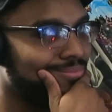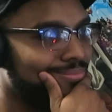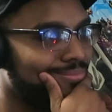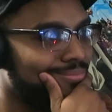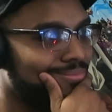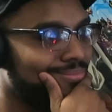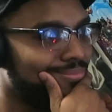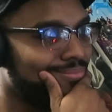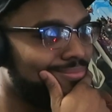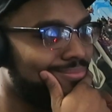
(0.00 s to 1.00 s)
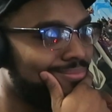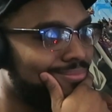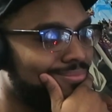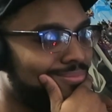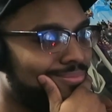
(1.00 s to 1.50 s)

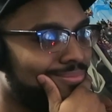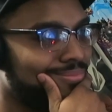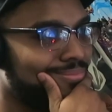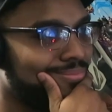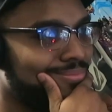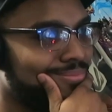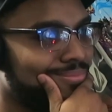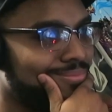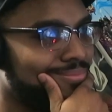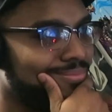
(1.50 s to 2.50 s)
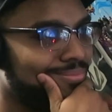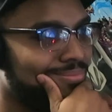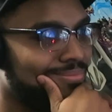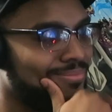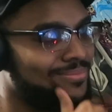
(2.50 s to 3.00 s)

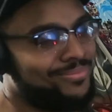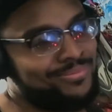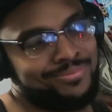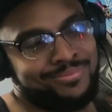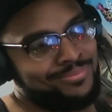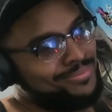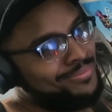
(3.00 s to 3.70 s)
(silence)